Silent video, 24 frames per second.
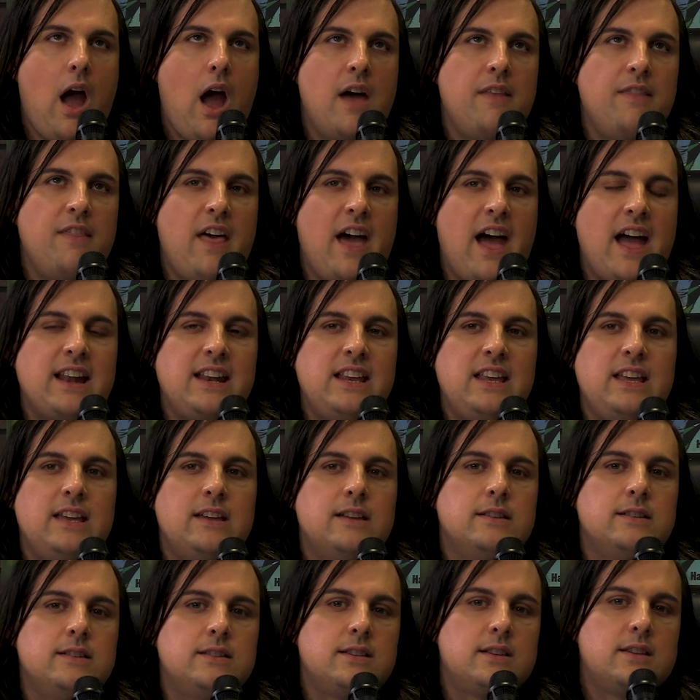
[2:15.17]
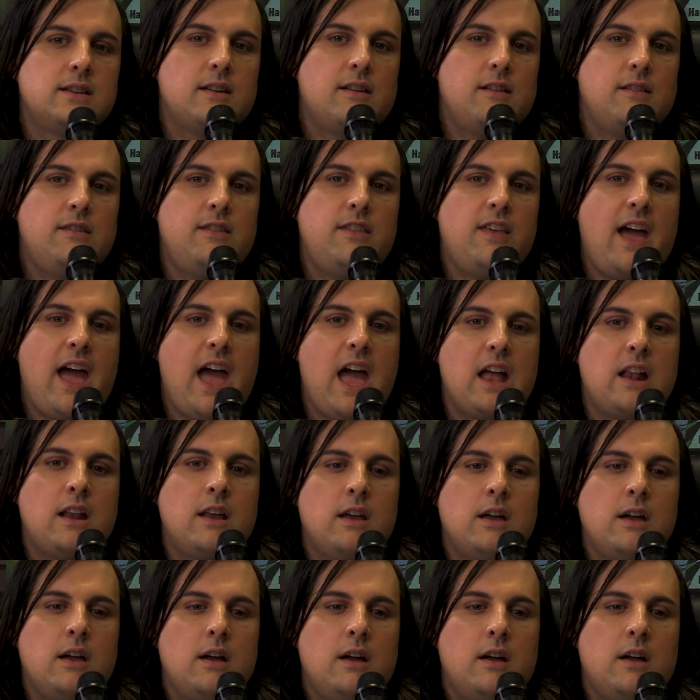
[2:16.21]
And that is that